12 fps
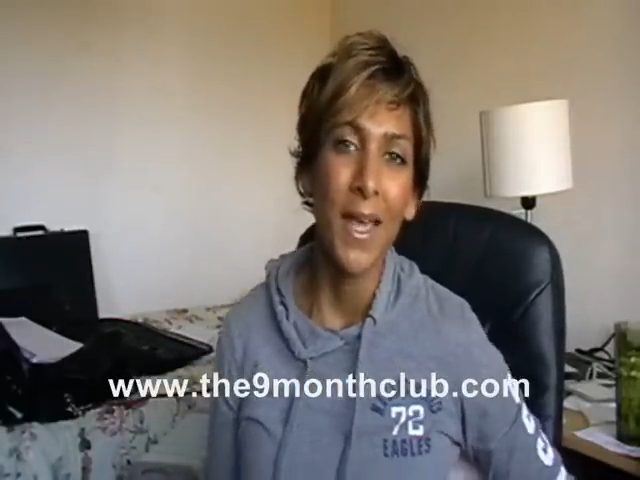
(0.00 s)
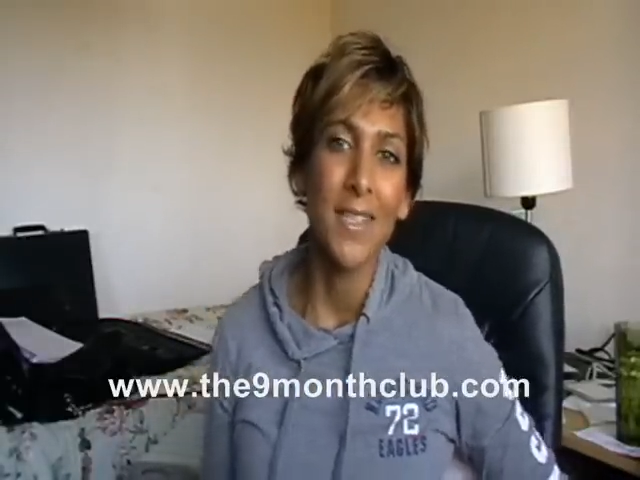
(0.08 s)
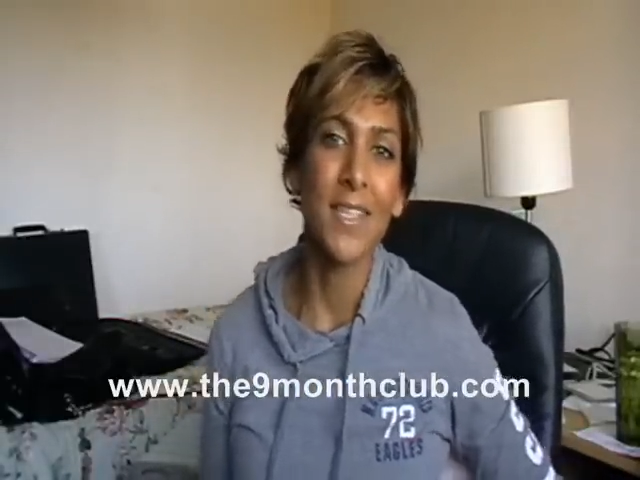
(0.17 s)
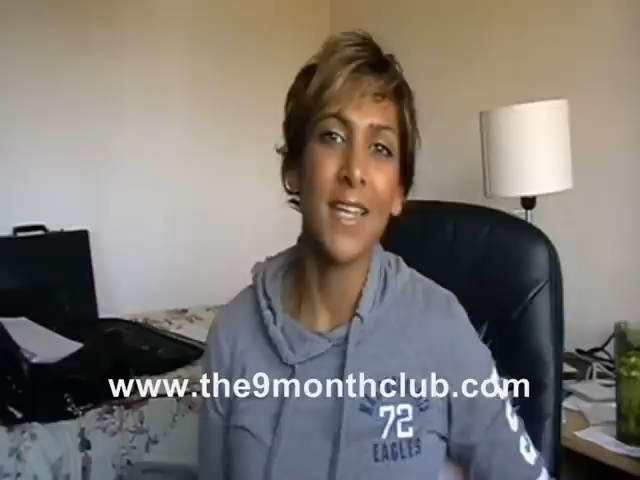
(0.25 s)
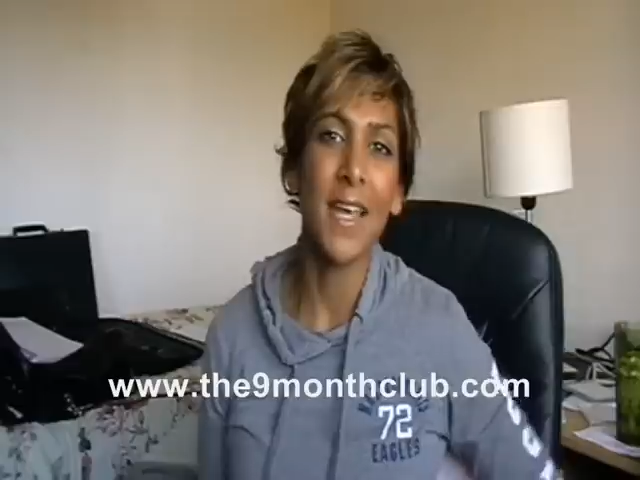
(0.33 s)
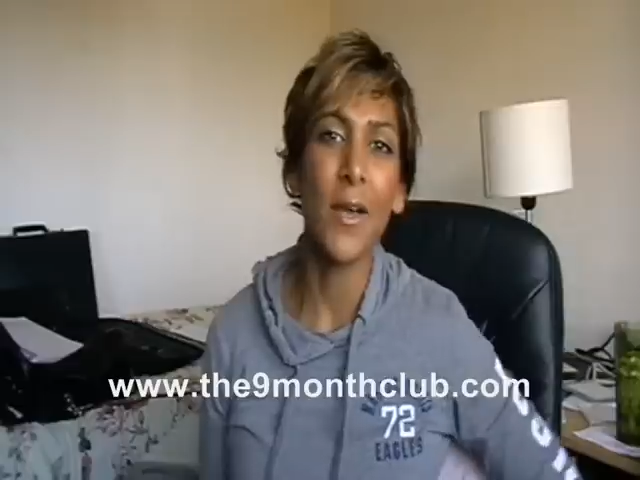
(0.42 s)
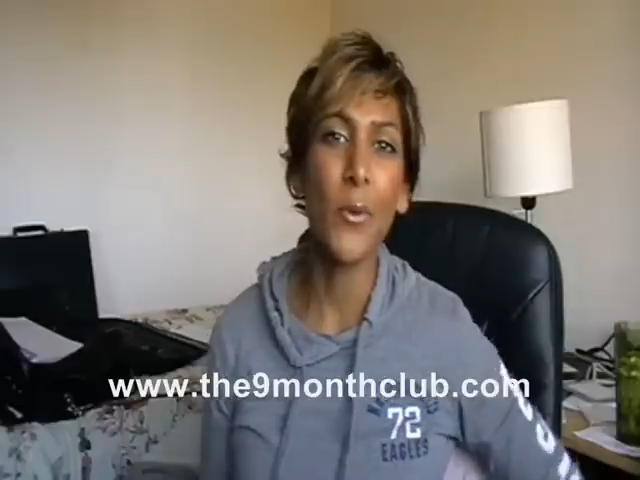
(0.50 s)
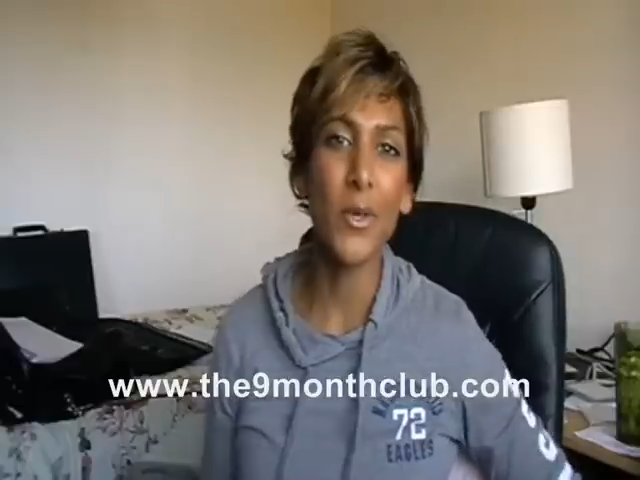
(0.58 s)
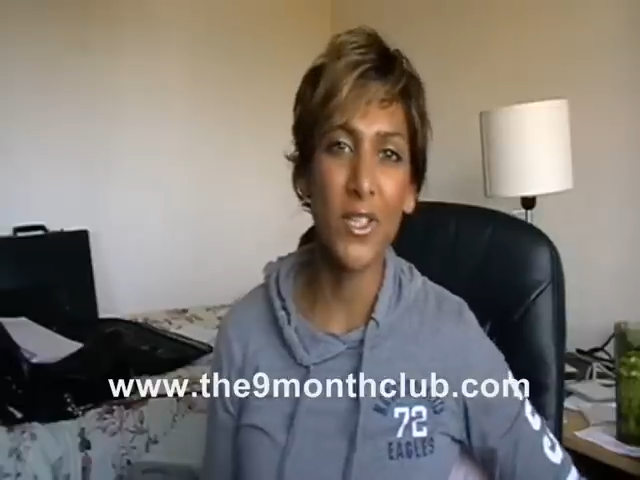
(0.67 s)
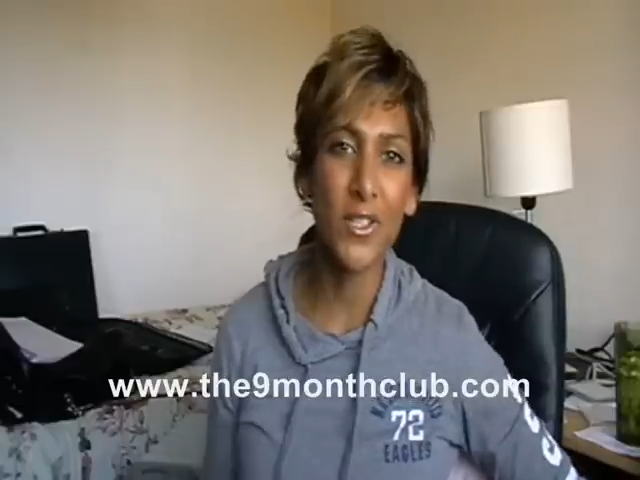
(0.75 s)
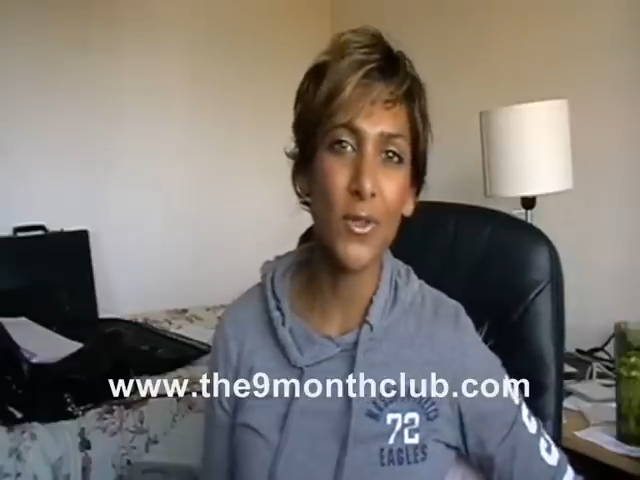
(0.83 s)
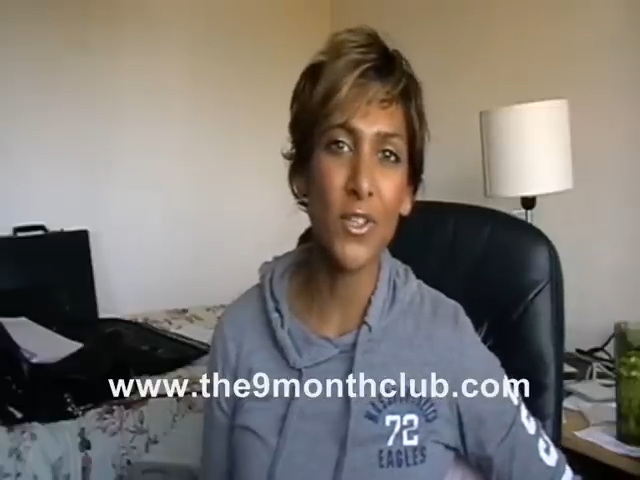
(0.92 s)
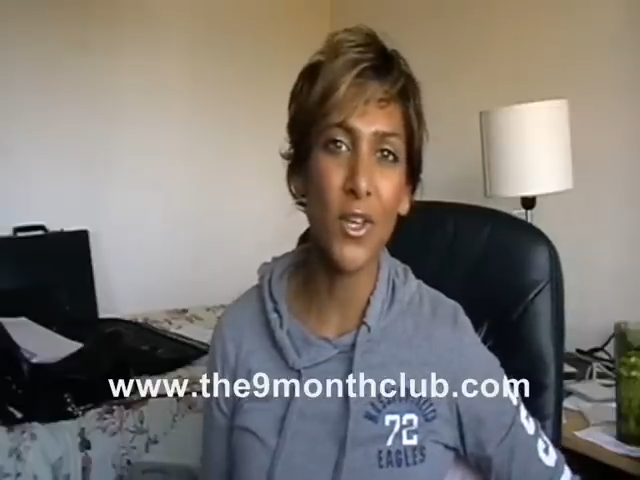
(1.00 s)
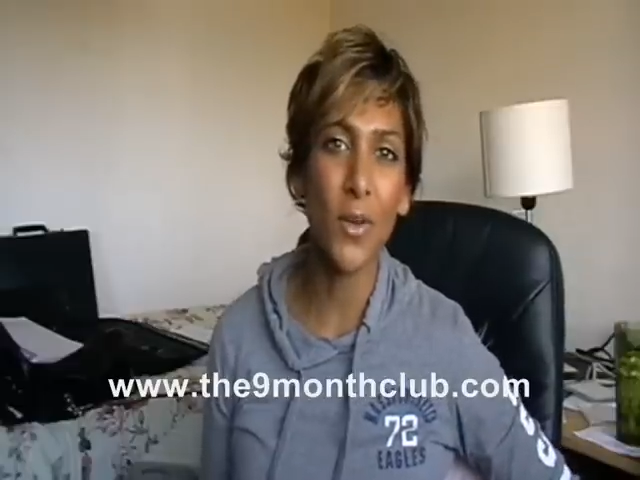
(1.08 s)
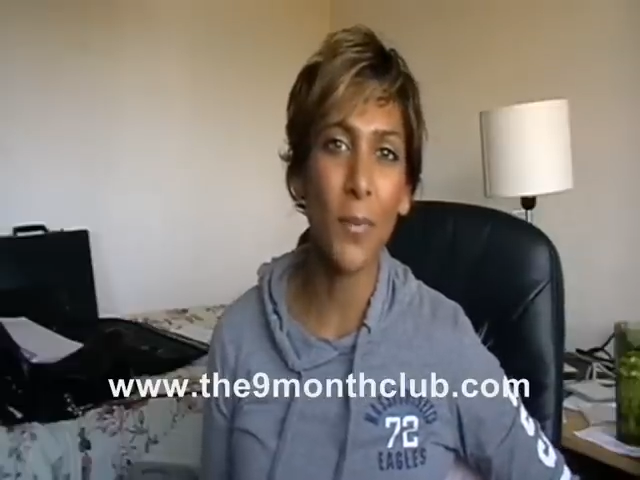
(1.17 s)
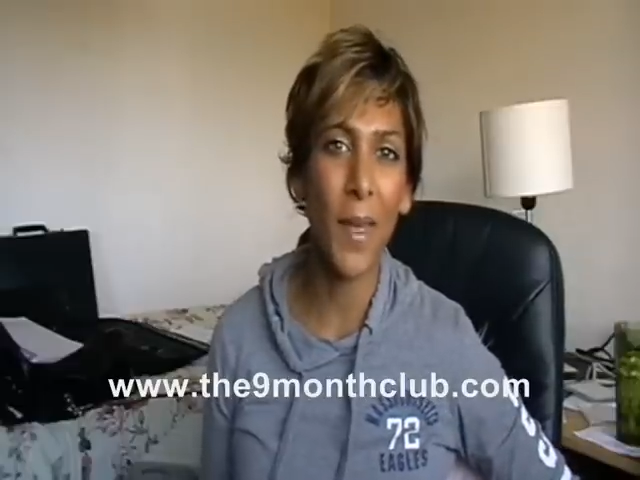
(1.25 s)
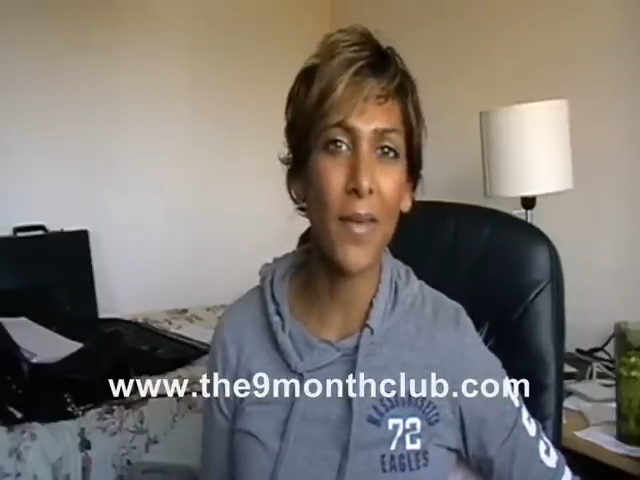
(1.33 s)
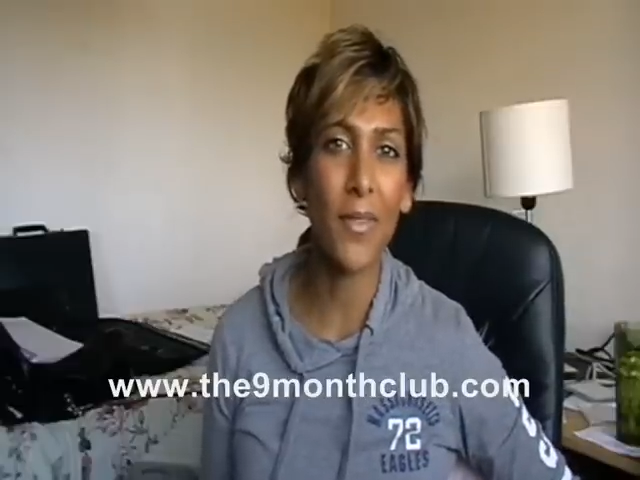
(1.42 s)
Today I want to talk to you
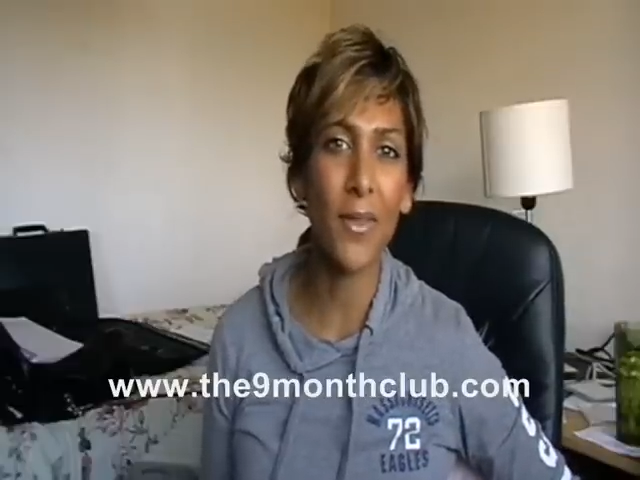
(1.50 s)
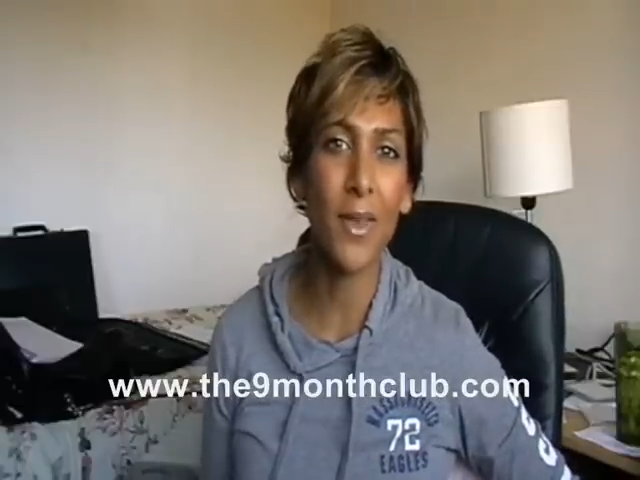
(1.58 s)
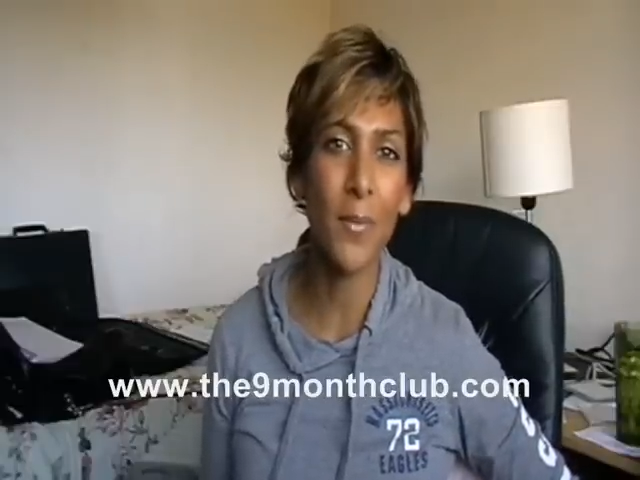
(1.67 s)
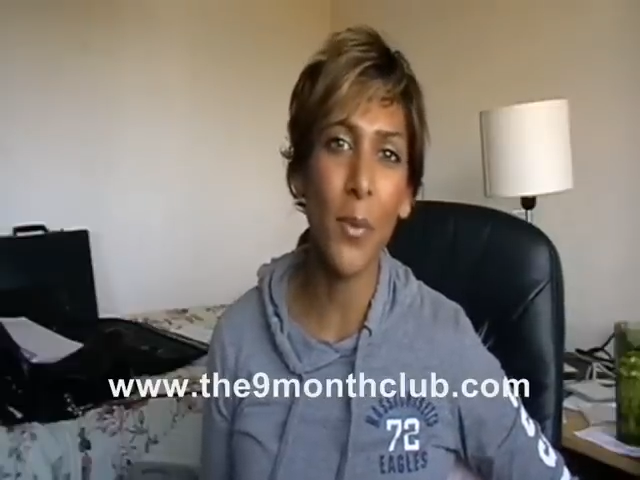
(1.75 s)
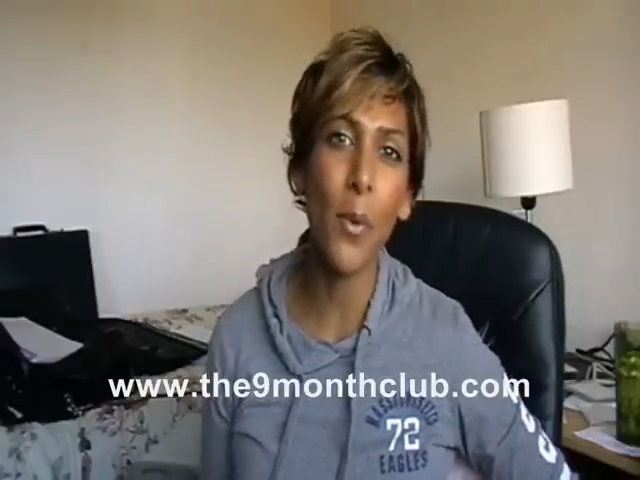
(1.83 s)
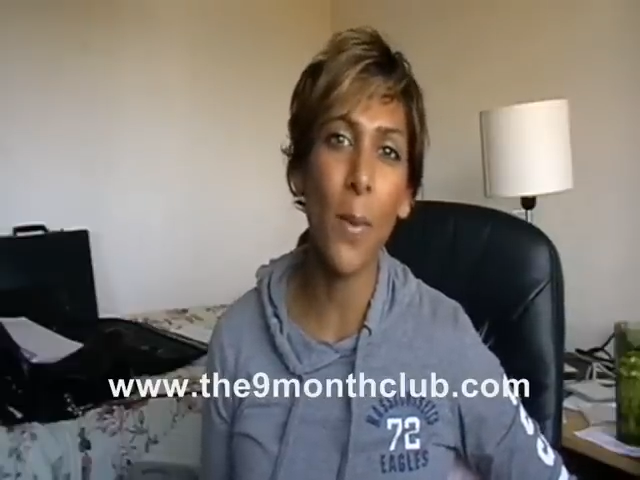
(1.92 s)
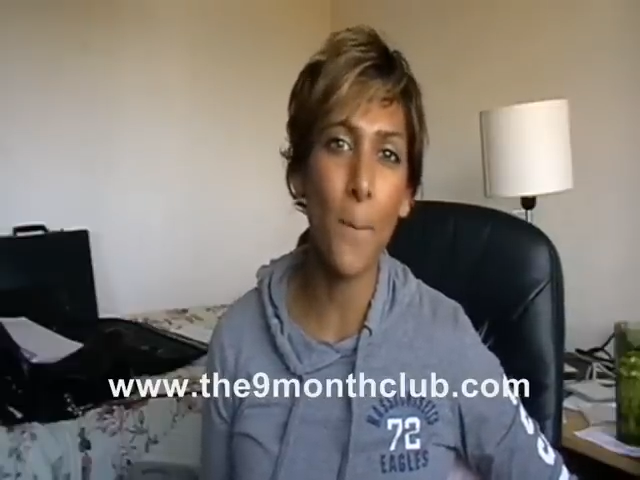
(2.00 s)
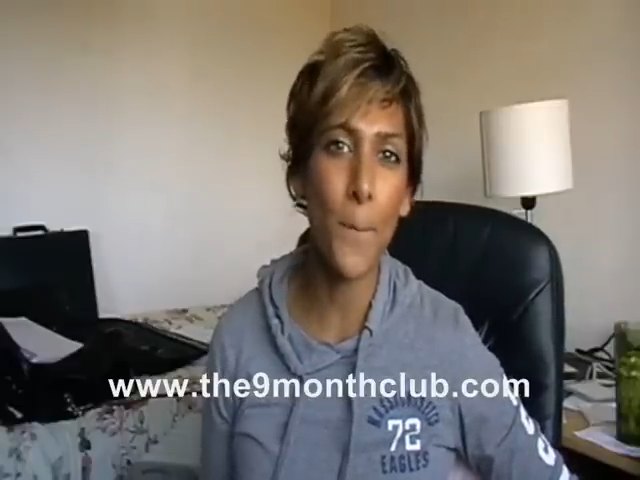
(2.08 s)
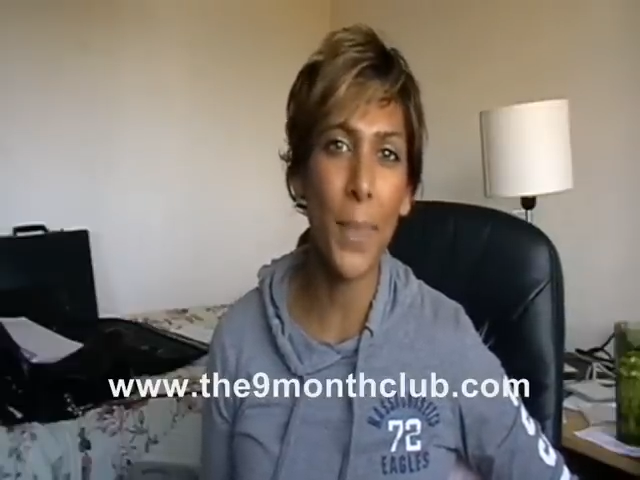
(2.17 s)
about the number one